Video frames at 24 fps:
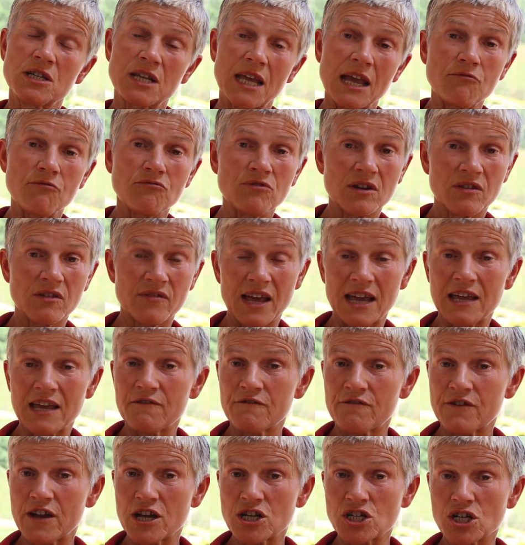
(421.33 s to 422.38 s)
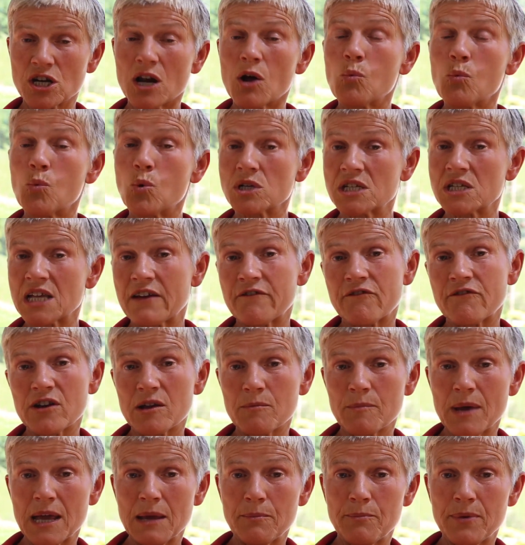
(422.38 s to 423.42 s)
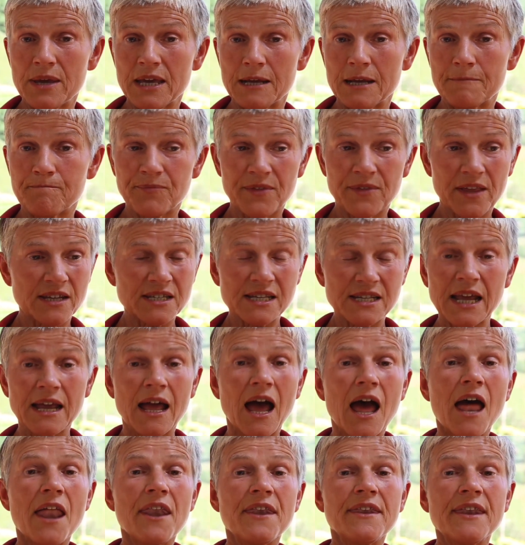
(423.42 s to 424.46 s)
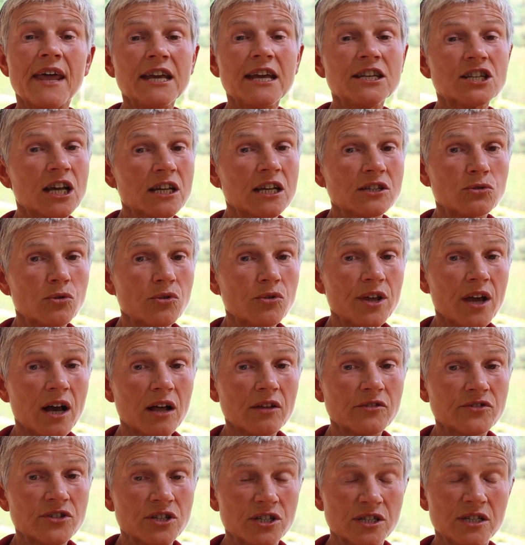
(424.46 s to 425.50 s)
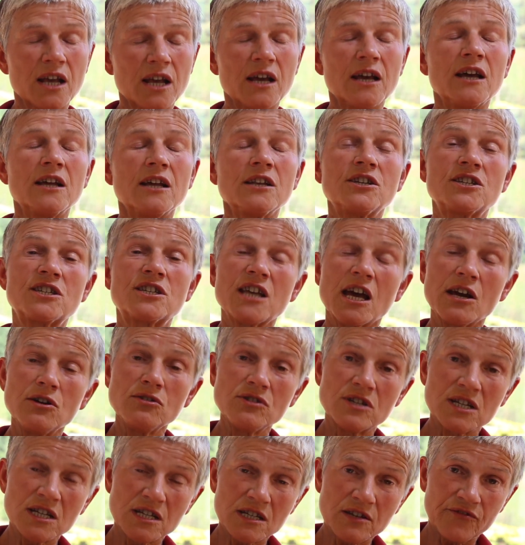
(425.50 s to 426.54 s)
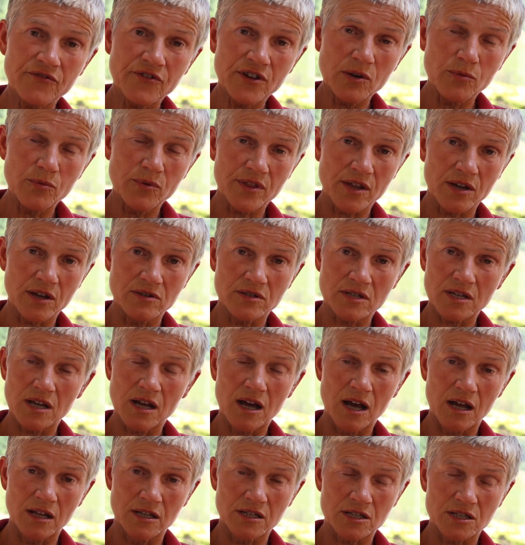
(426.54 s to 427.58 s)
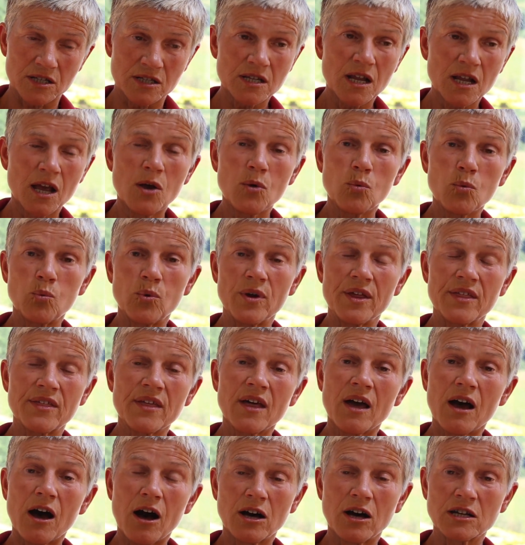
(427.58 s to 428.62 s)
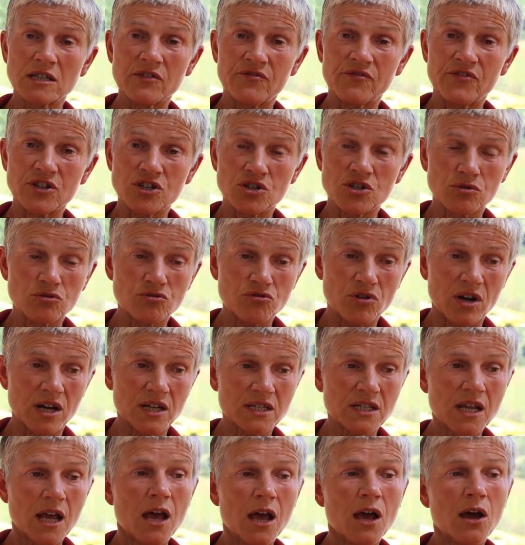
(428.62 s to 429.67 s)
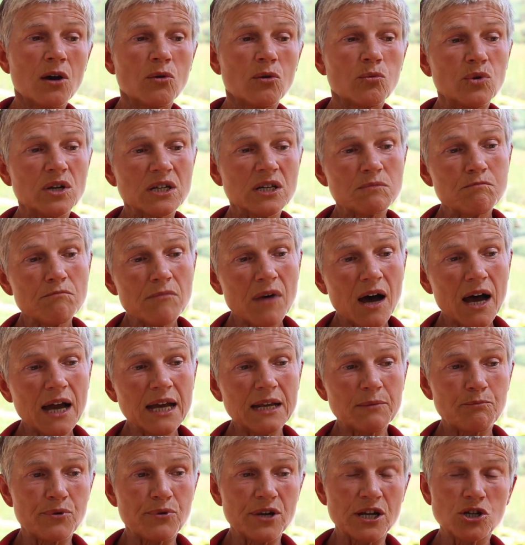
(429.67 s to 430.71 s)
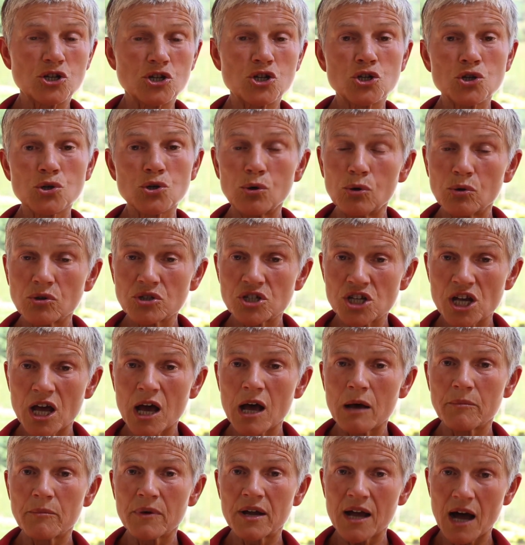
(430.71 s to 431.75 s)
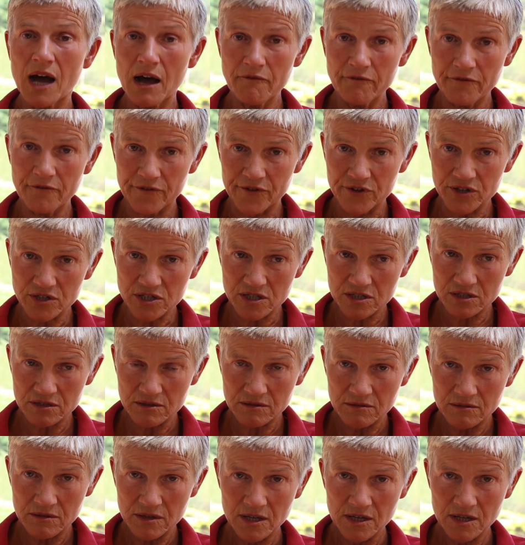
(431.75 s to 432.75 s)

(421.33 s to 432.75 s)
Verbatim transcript: to get rid of that infection, whatever it may be. I say, nature has all the answers. Don't interfere with those answers with artificial drugs, which might bring short-term comfort,